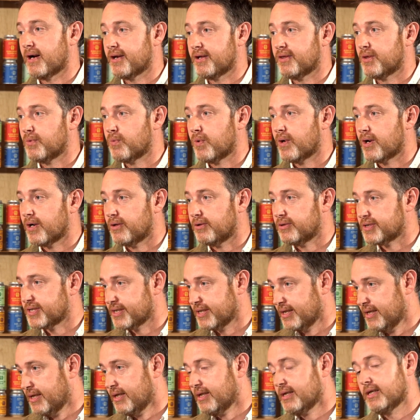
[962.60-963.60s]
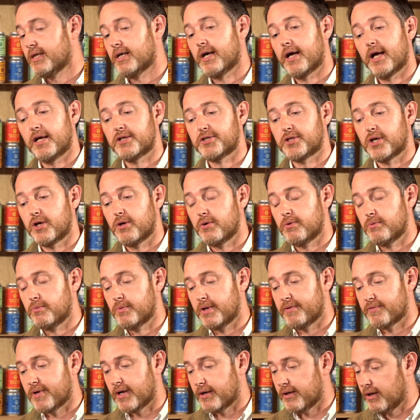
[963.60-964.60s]
in the world. So
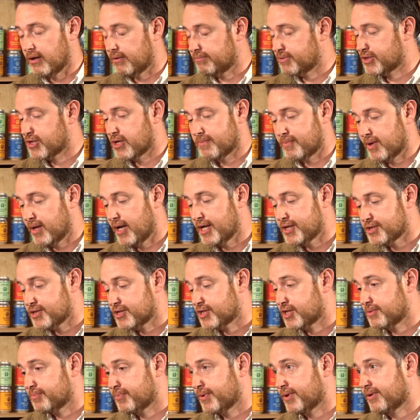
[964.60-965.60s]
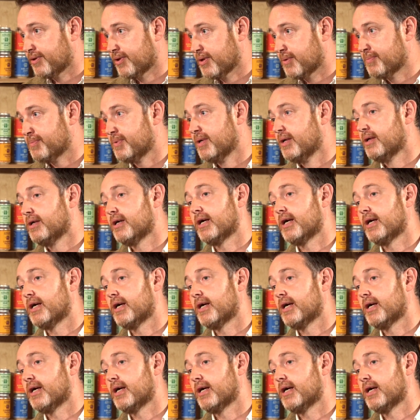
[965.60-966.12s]
we've got long-term relationship with them,